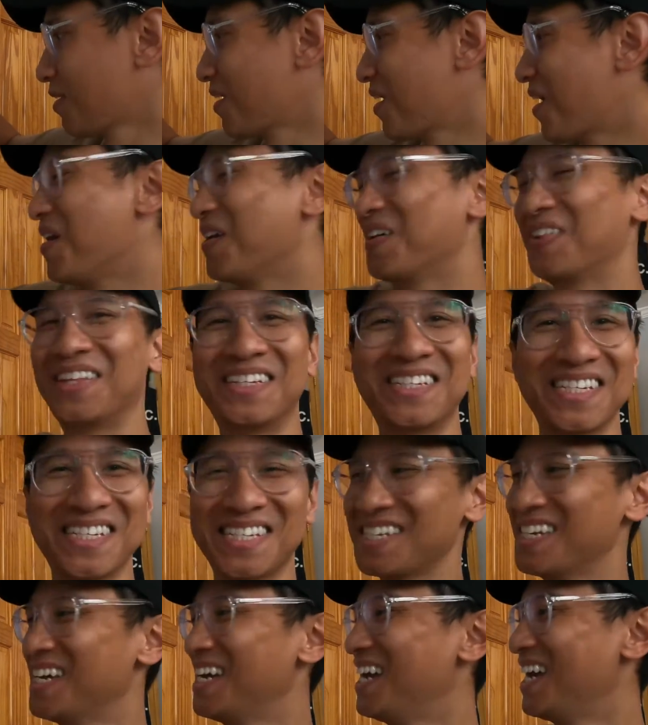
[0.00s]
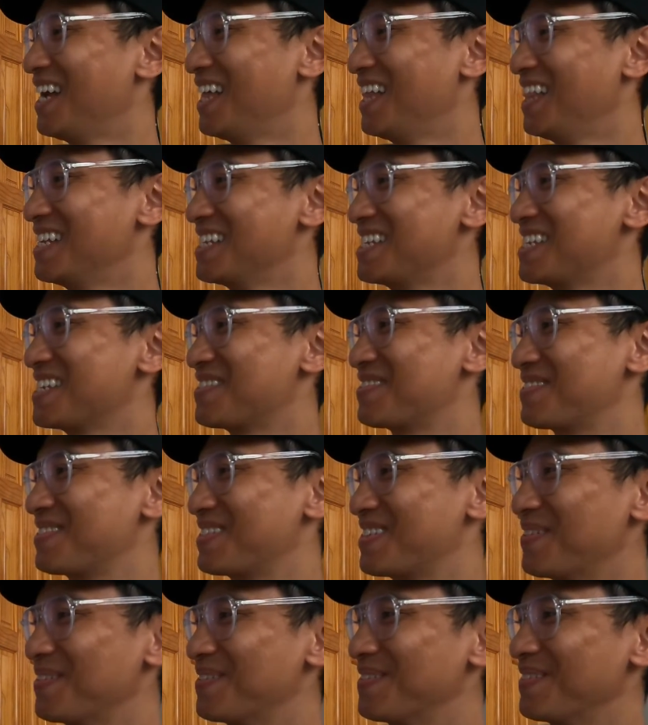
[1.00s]
Oh, this is
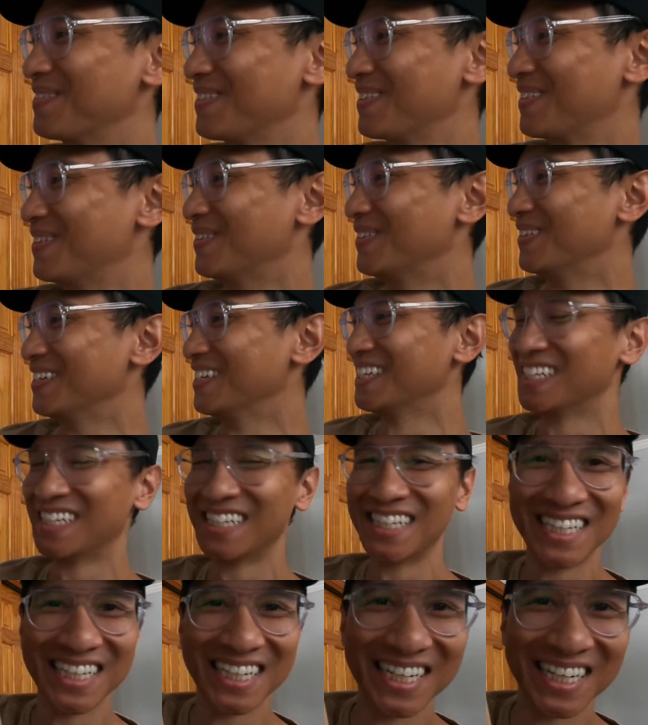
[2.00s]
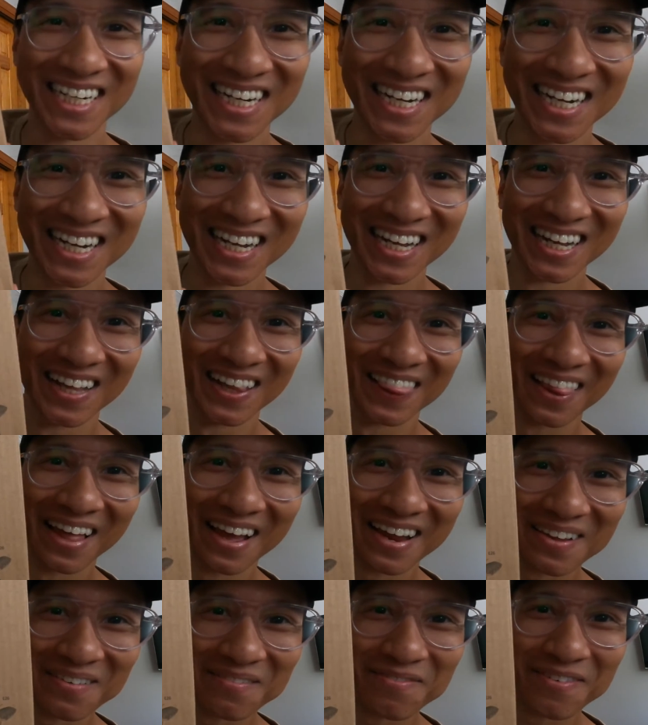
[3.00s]
so cool.
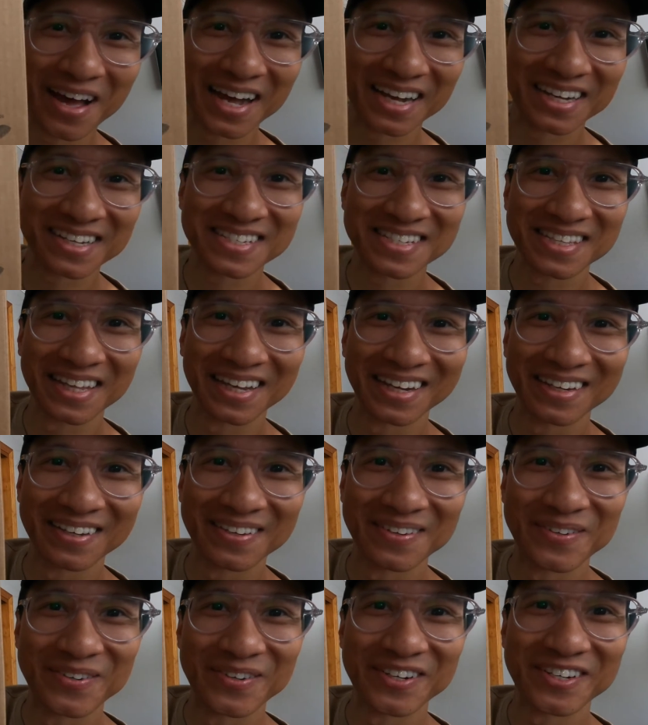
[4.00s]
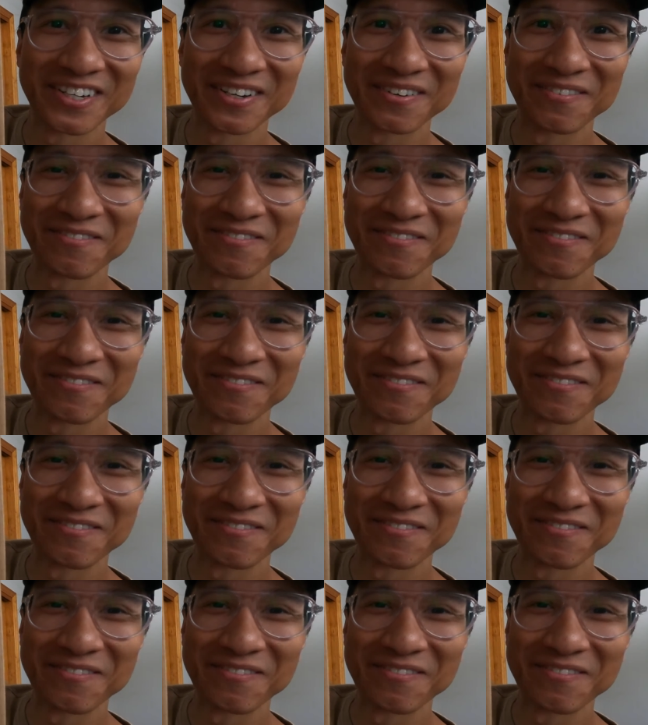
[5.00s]
Lighting facts, like nutrition